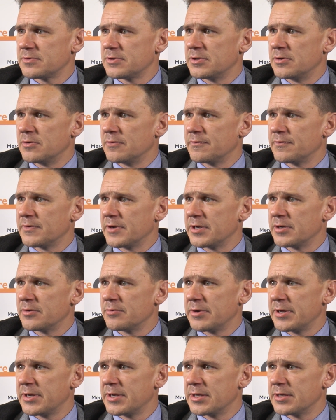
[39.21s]
you know, find a
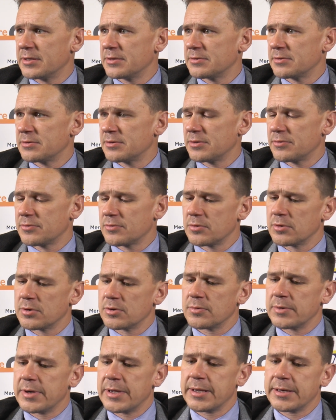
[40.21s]
way to throw it
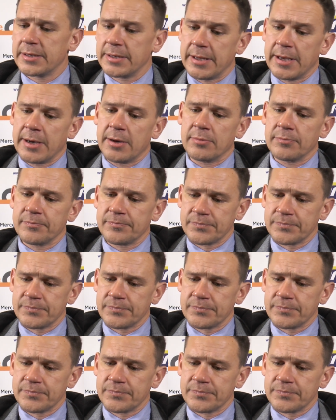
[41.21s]
away. Now,